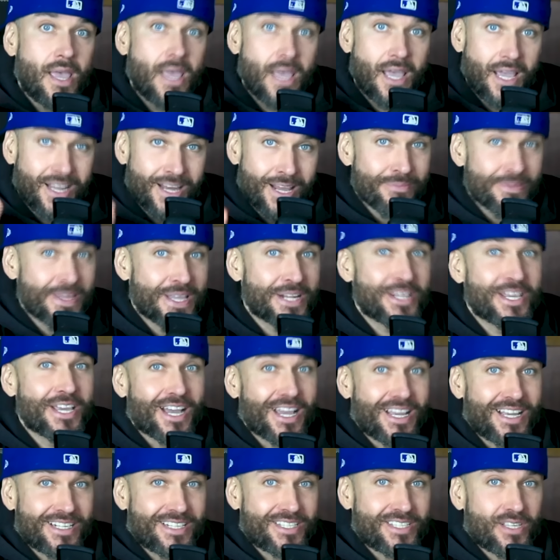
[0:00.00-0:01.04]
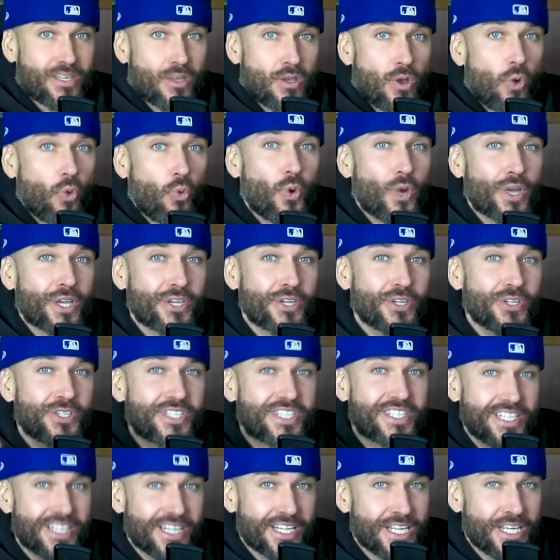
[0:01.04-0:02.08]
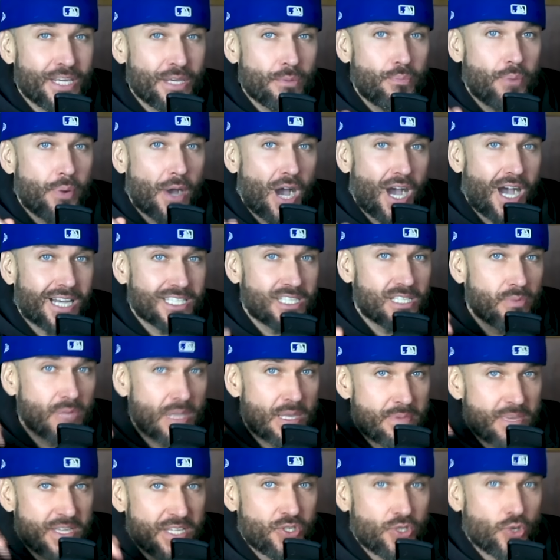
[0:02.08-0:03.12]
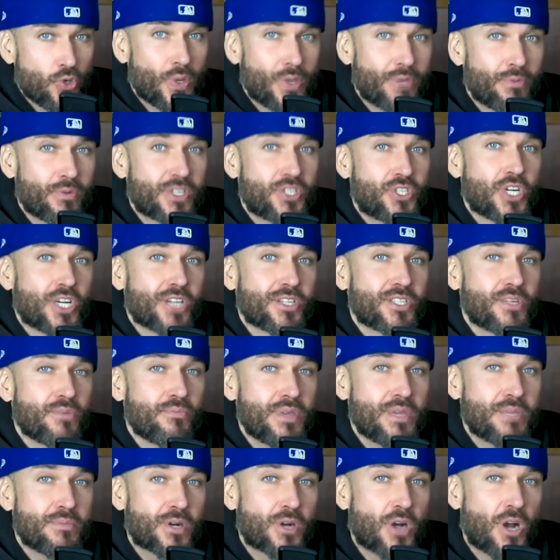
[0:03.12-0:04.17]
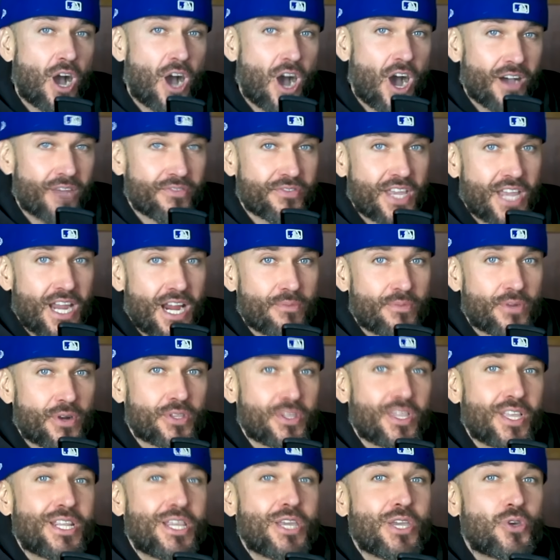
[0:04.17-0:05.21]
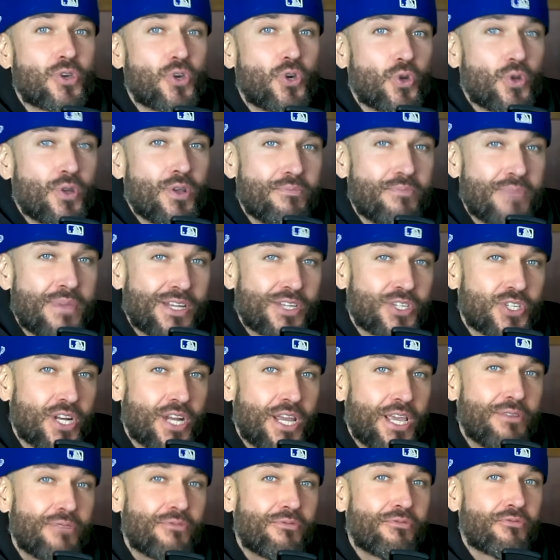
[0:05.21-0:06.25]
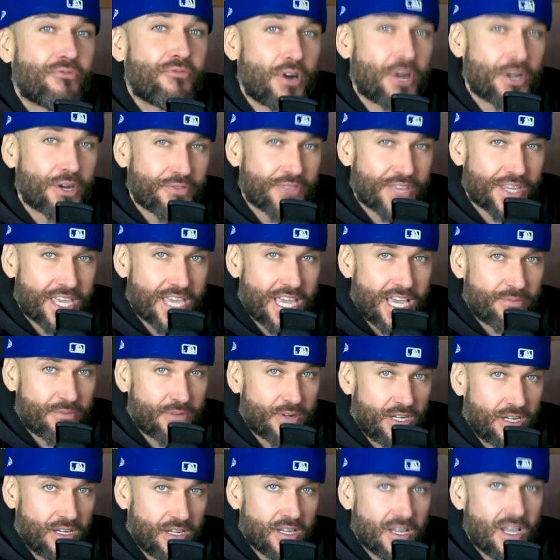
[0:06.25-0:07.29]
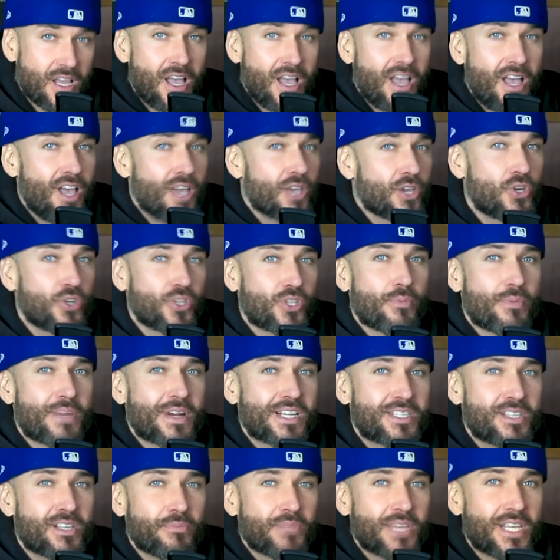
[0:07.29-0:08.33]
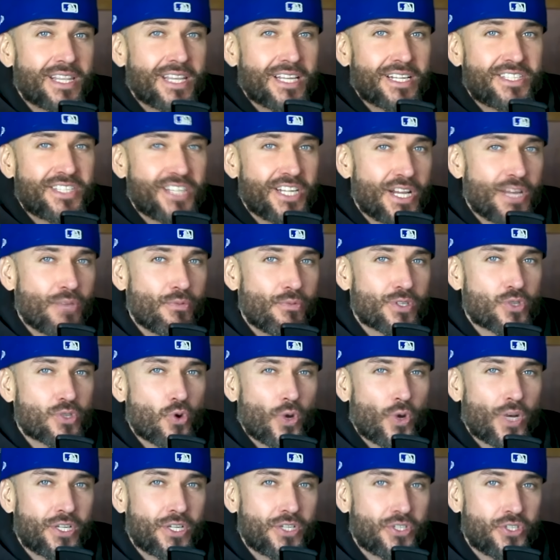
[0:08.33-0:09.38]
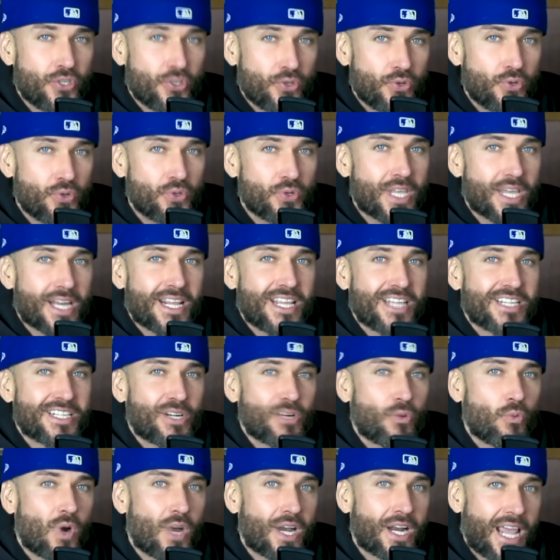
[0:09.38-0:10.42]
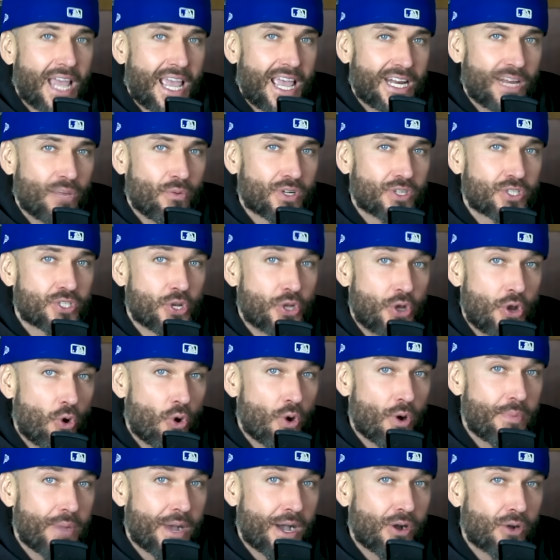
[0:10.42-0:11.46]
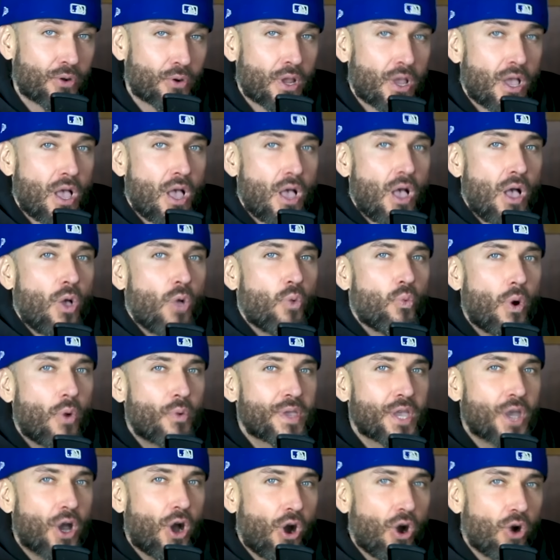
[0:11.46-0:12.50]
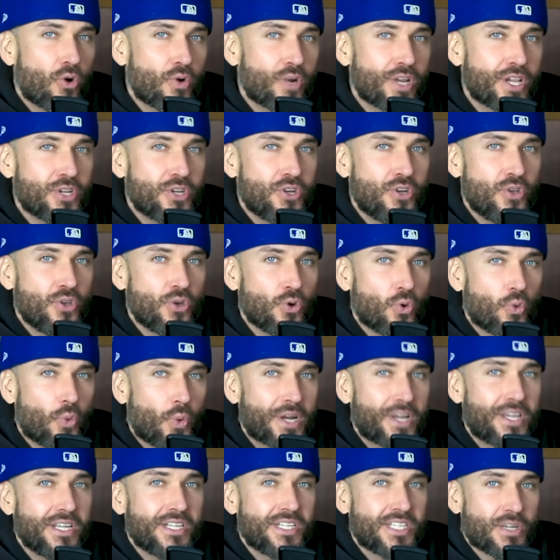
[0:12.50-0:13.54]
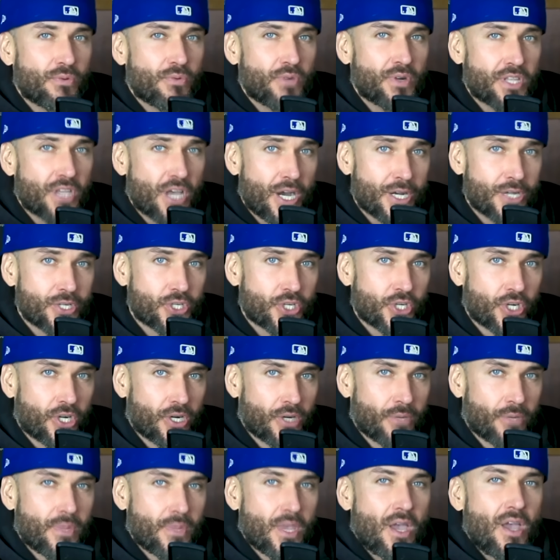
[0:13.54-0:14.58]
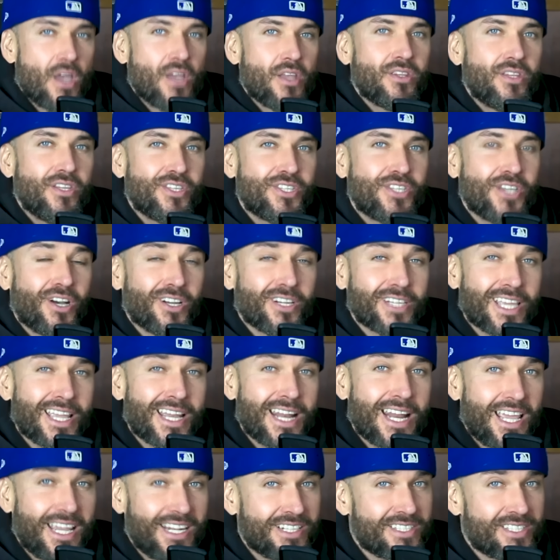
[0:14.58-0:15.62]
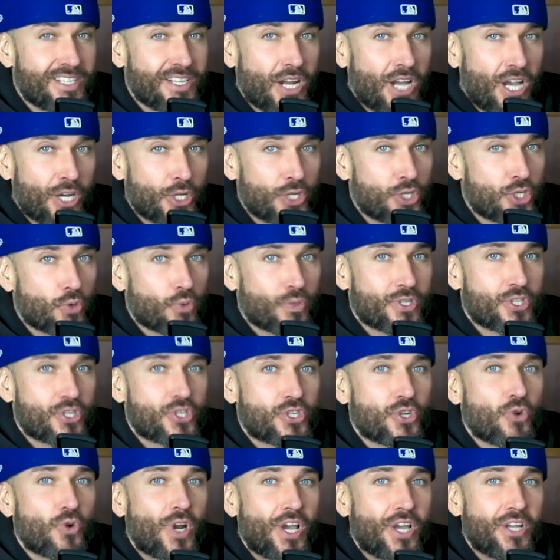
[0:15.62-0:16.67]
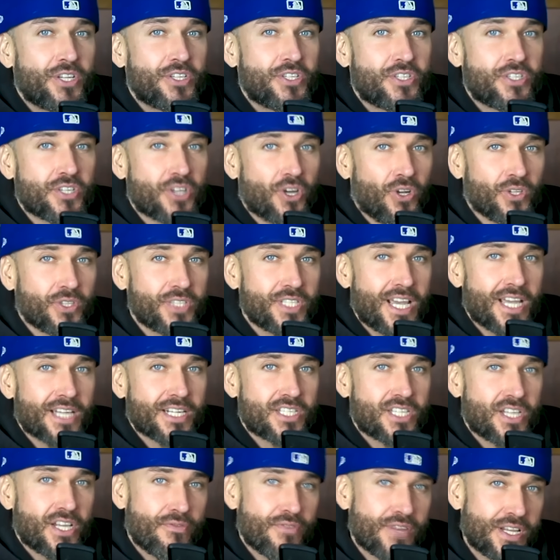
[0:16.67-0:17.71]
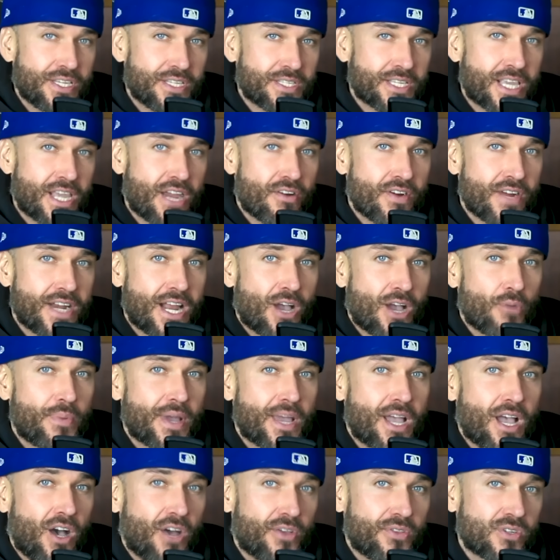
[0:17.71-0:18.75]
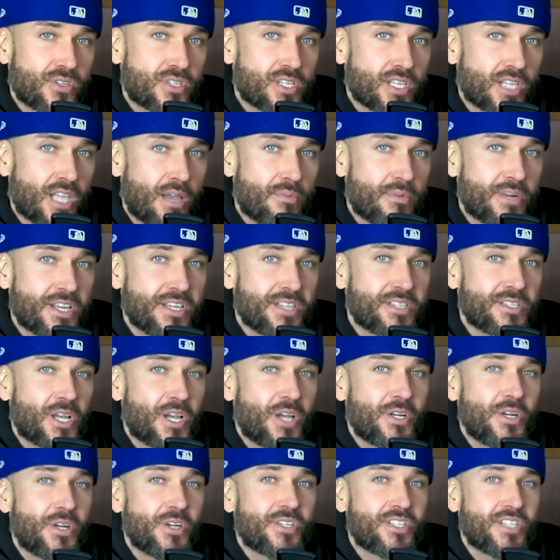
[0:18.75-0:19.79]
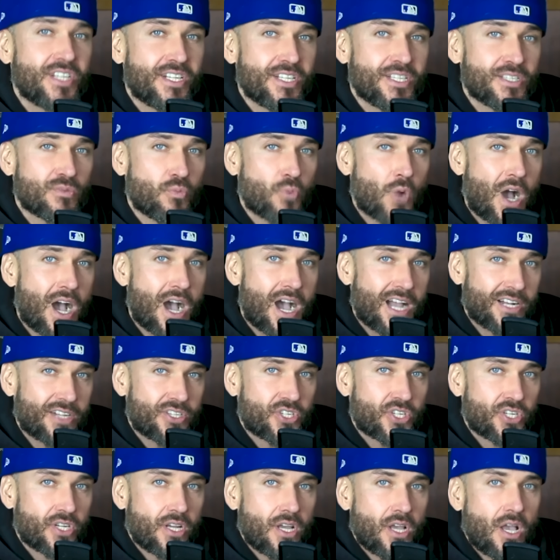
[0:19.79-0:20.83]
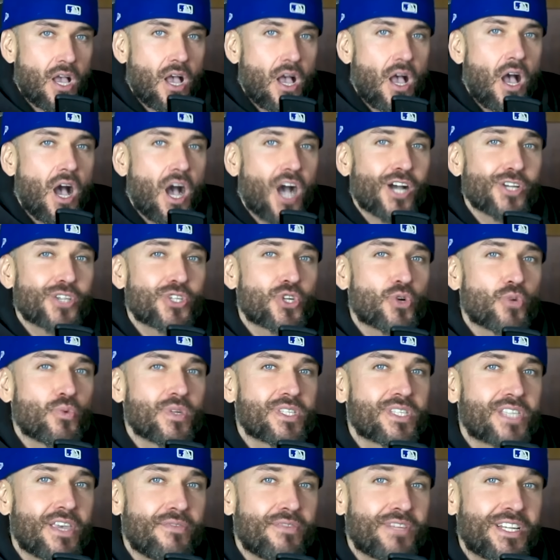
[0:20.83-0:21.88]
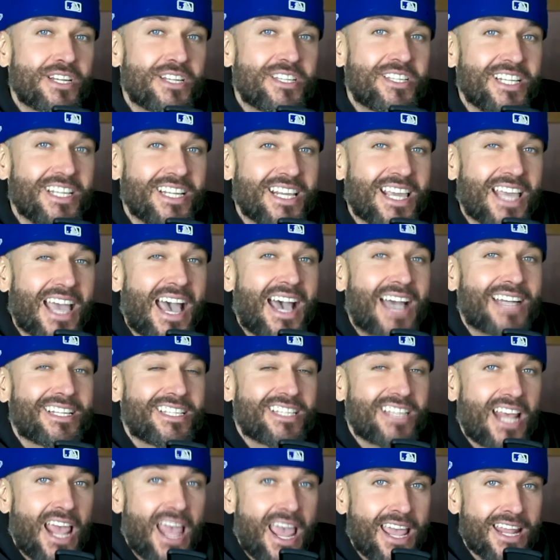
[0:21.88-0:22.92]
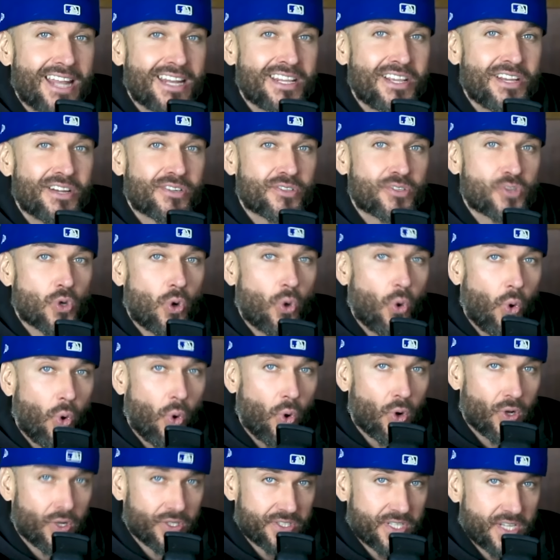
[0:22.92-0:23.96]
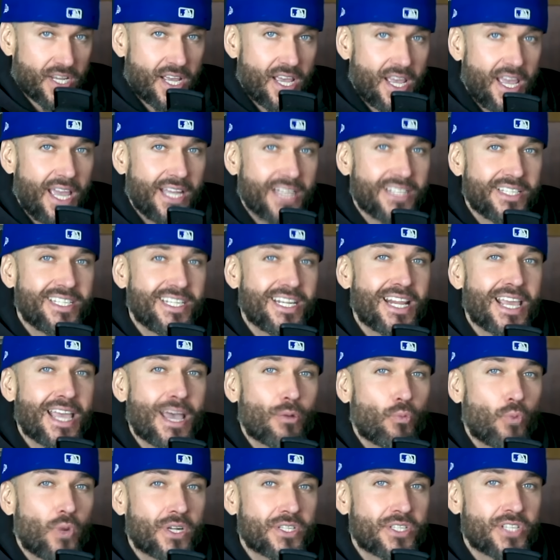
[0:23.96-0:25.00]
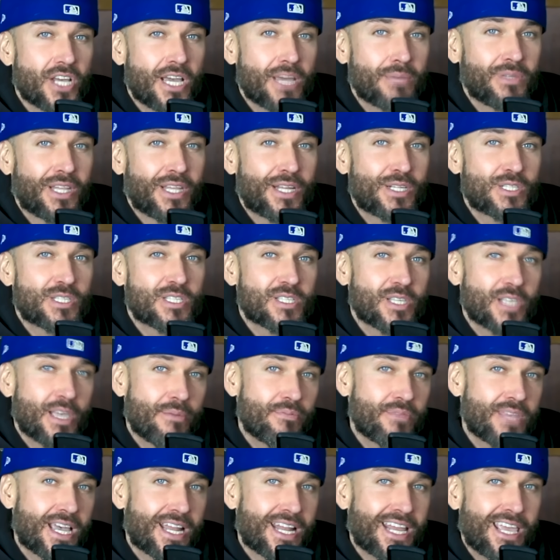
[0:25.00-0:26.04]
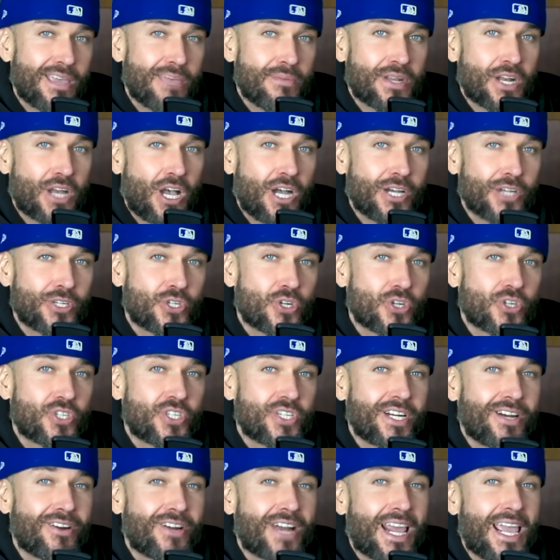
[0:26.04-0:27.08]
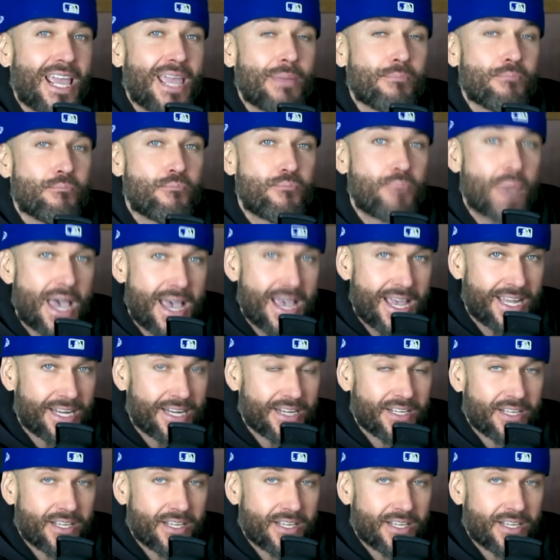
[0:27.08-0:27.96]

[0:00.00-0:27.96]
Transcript: And I mean, yikes. What could Diddy possibly be doing with Justin Bieber off camera that he couldn't mention in front of the camera? Could there be something that Diddy was going to do that he didn't want anyone to know about? Well, we already knew what he did with Usher the young and innocent Usher was shown adult activities carried out by other celebrities under Diddy's watch. Usher was given to Diddy at 10 years old, and Diddy at one time let it slip that him and Usher shared a bed.